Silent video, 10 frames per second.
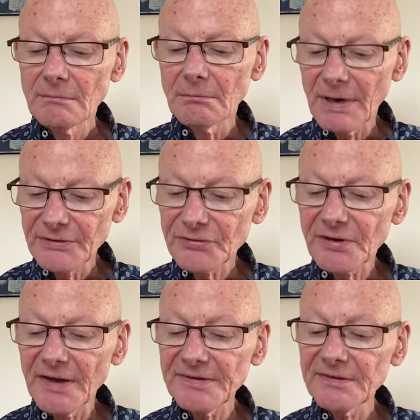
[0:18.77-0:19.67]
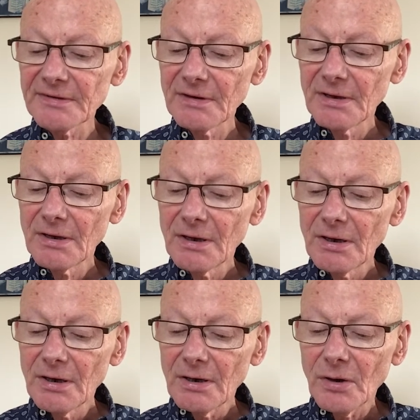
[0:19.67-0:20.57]
my trust,
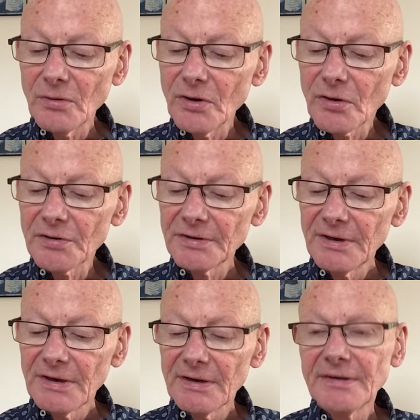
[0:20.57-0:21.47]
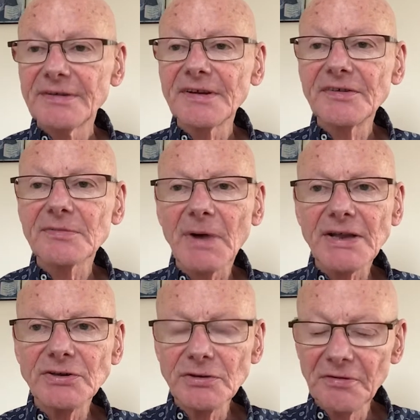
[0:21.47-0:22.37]
O Lord, since my
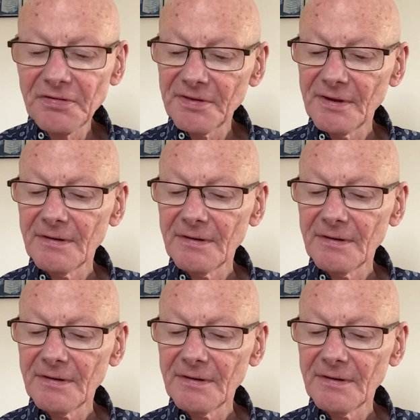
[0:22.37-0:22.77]
youth.